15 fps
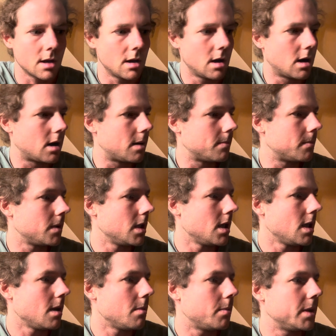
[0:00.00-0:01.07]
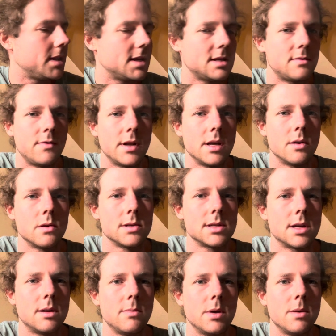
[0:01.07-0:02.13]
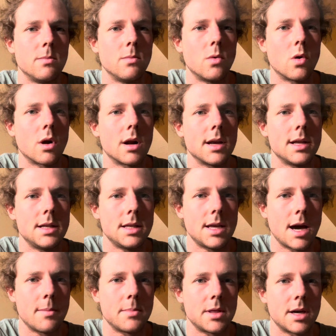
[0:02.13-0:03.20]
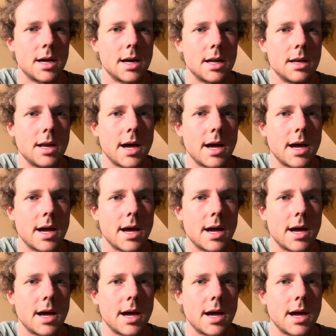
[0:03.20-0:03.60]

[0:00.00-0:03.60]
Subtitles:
But this video is going to be more in depth on